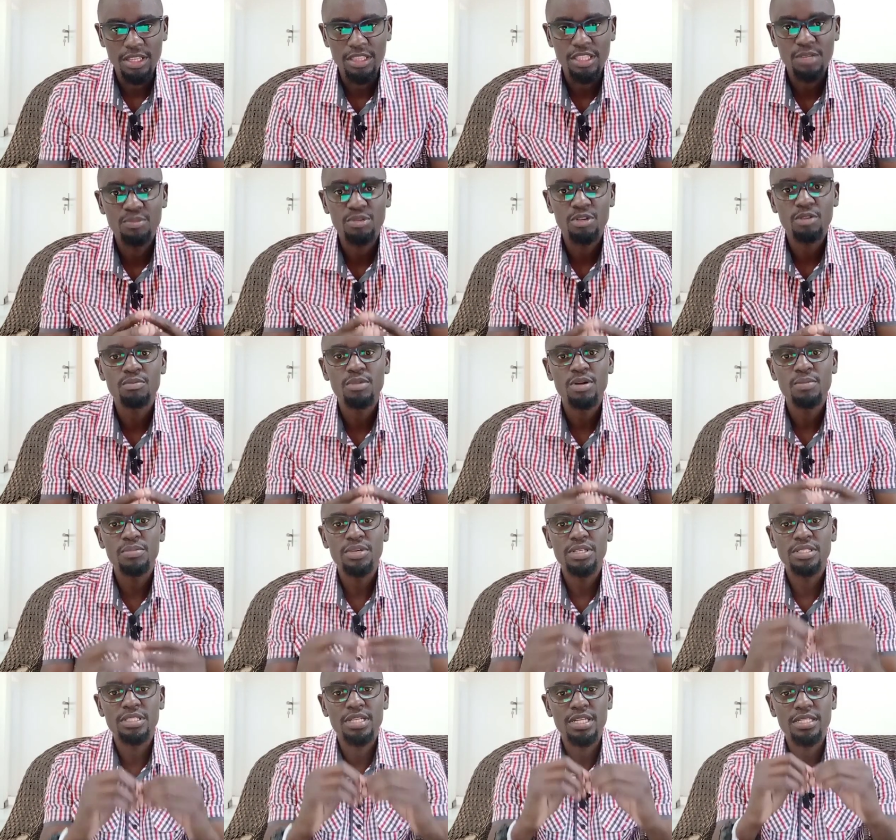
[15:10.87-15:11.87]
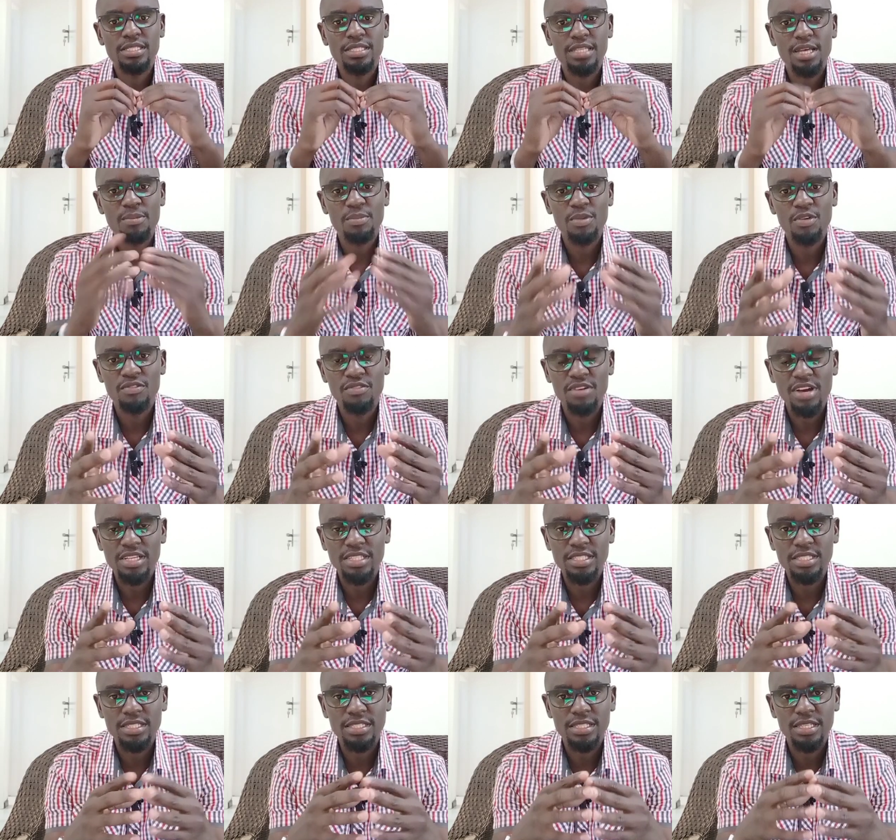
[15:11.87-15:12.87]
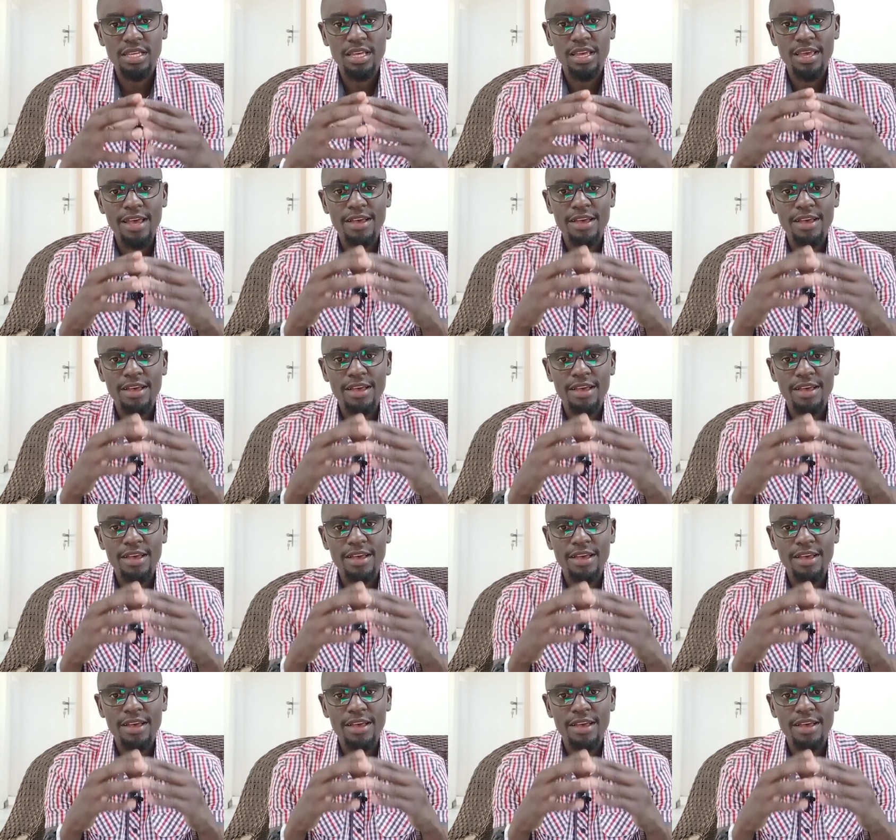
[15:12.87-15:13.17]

The problem is that some of us